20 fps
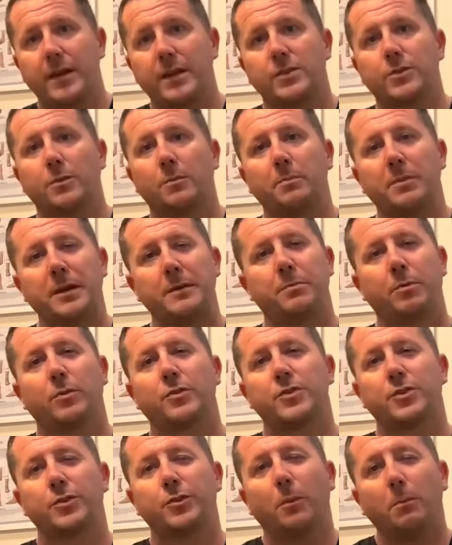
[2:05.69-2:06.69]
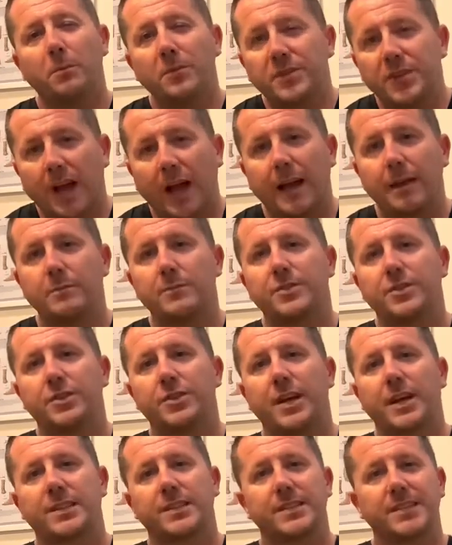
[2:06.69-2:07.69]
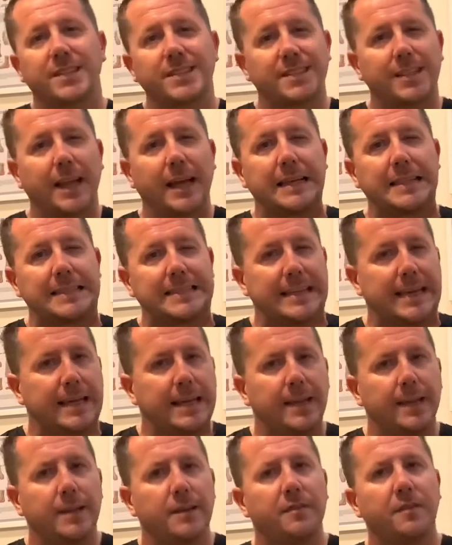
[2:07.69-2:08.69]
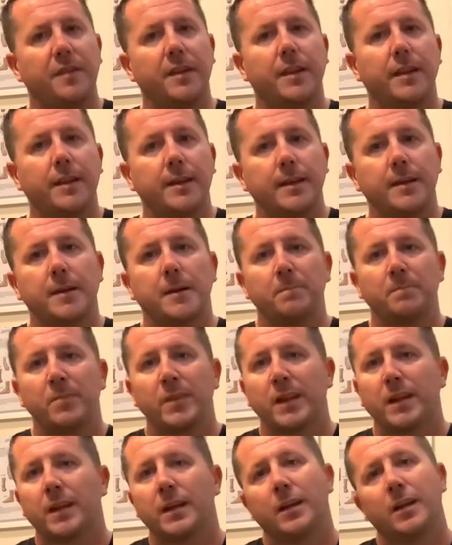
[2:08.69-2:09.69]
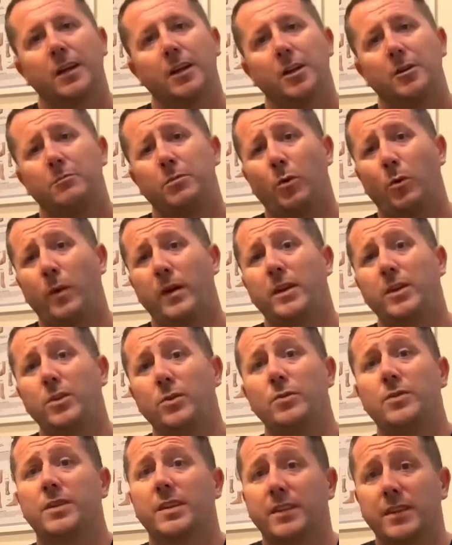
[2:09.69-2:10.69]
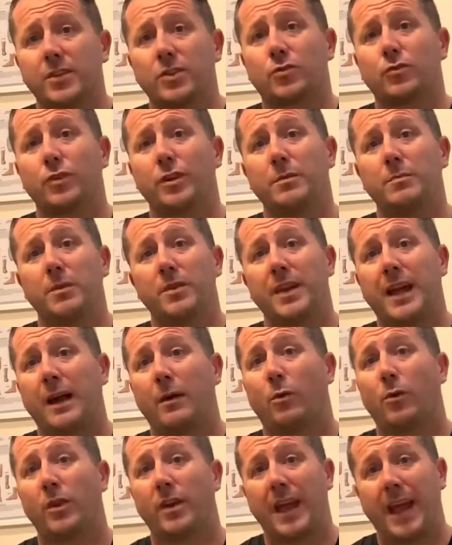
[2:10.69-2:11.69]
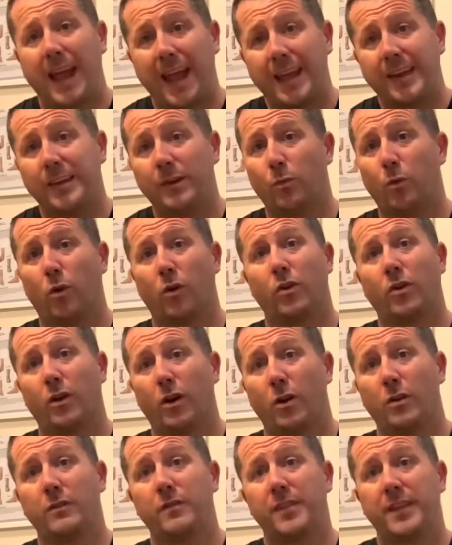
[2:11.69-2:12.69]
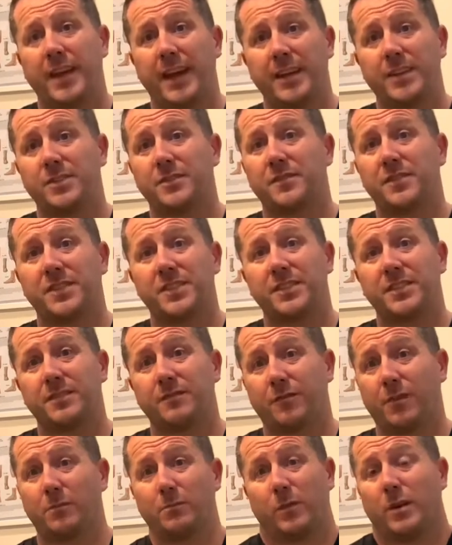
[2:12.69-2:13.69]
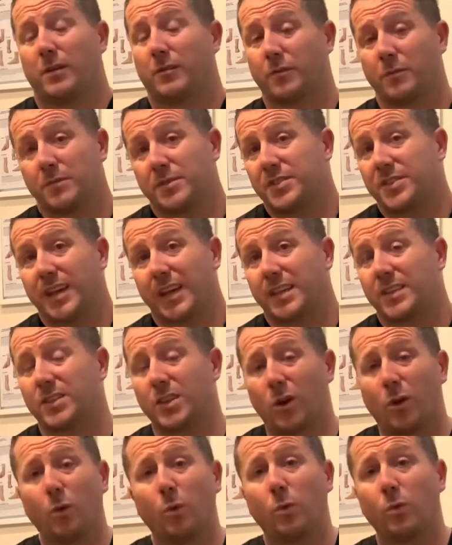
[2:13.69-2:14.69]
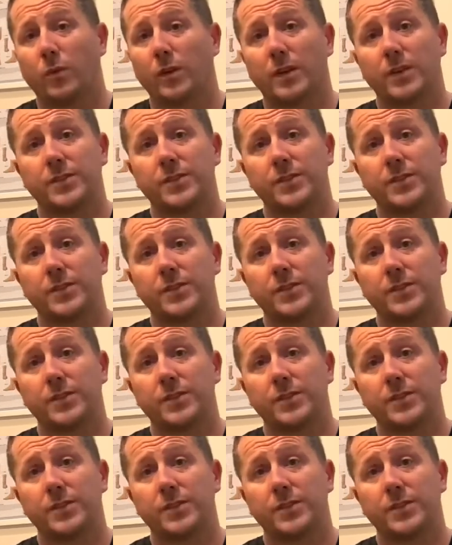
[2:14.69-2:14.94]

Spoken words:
Some people sometimes suggest there's a slight tingling feeling, but we're using this treatment now on anyone over the age of, from six and older.